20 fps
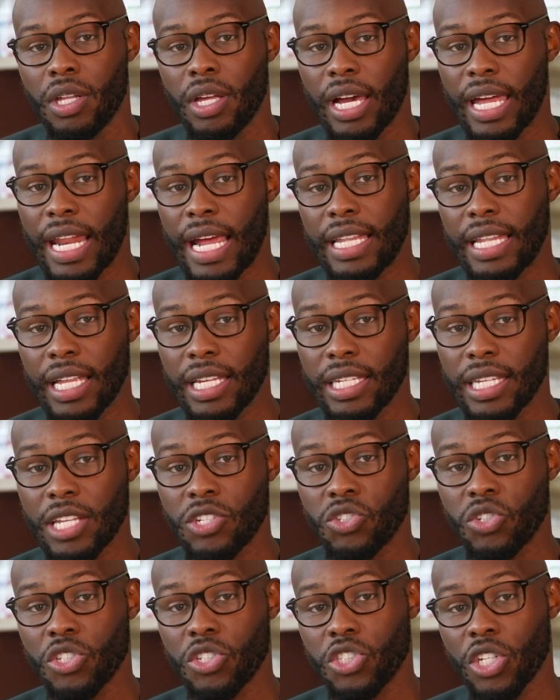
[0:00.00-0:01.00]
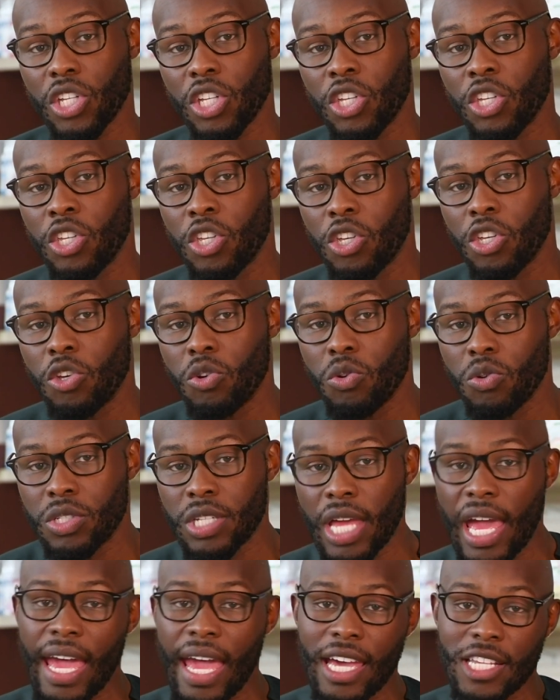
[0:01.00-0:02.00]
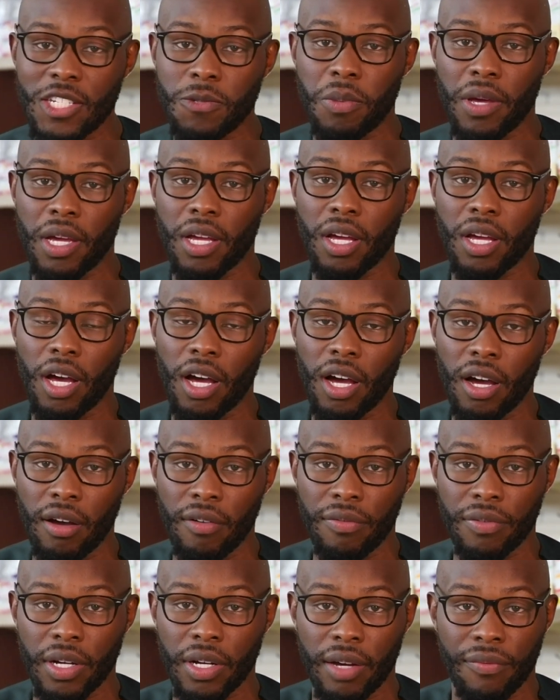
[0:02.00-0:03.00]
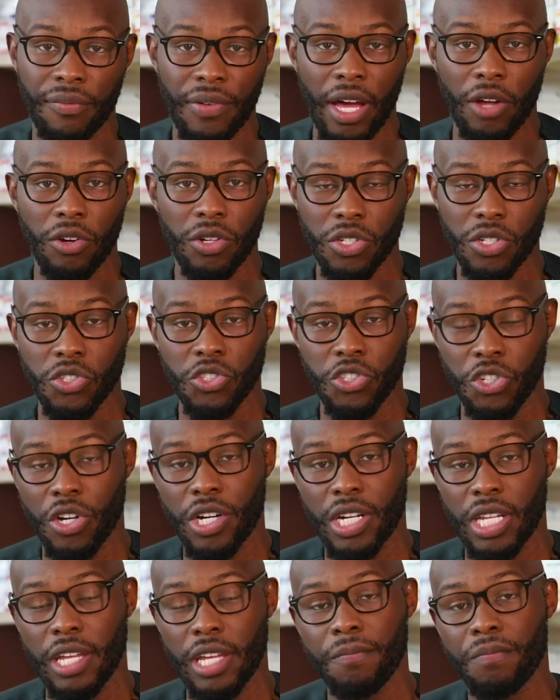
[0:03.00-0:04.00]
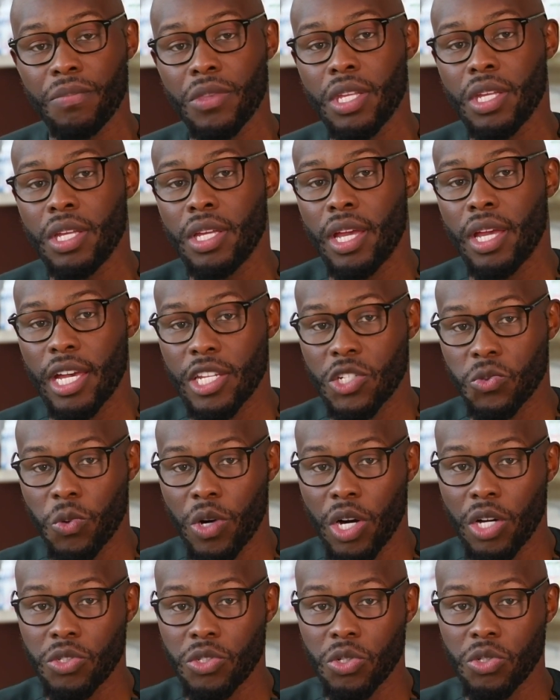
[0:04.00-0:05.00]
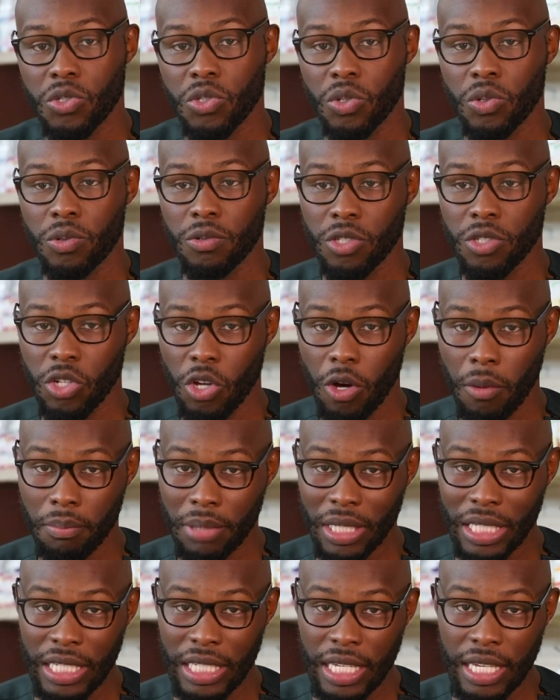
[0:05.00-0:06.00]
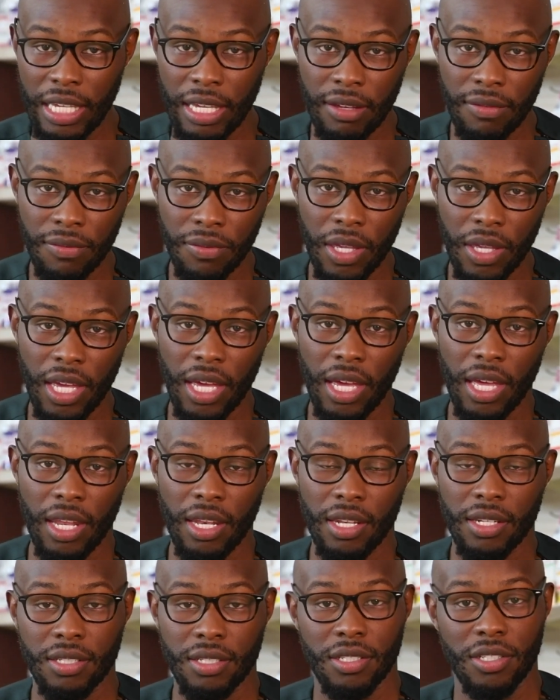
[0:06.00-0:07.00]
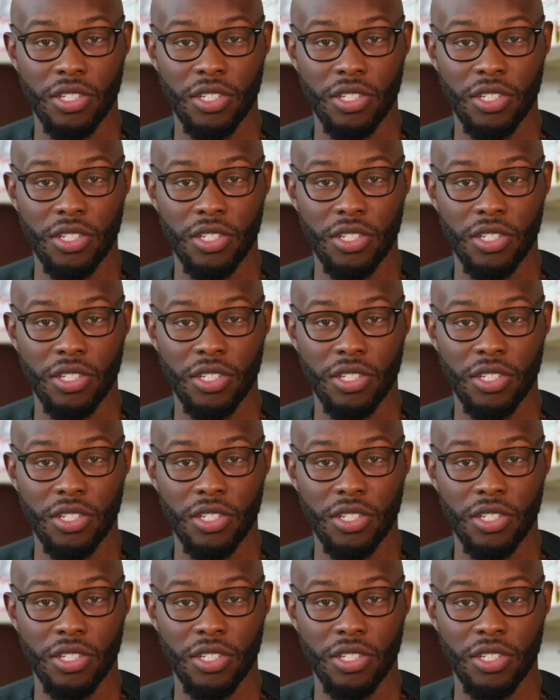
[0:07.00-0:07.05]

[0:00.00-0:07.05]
And I think that's such a huge aspect of a founder's journey as well, to believe in